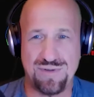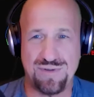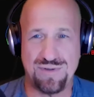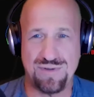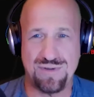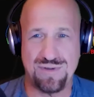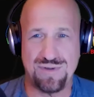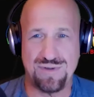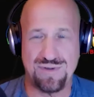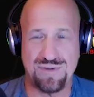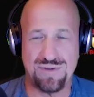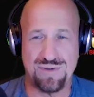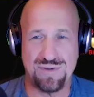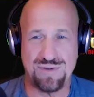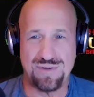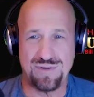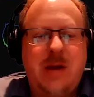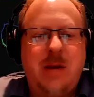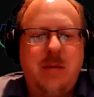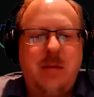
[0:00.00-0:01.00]
I would
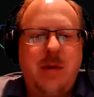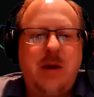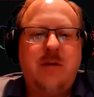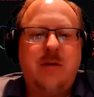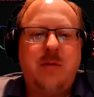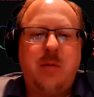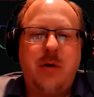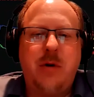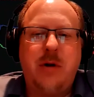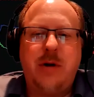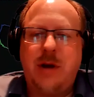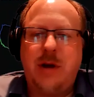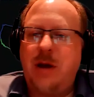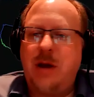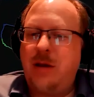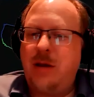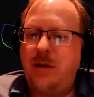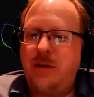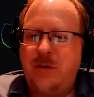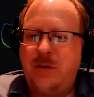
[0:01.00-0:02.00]
say much more
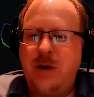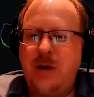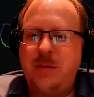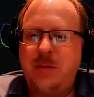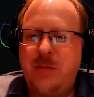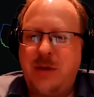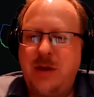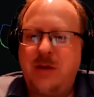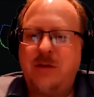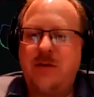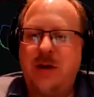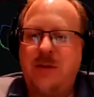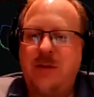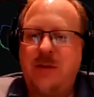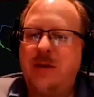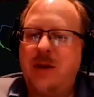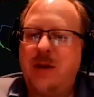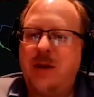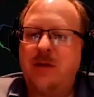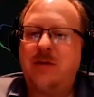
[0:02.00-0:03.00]
Donald Trump than Jeff
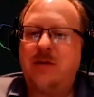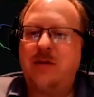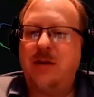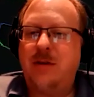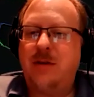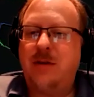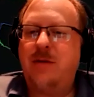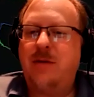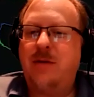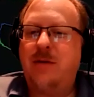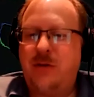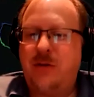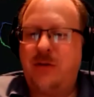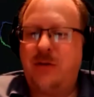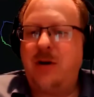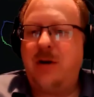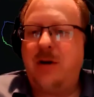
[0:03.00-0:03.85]
Sessions, for sure.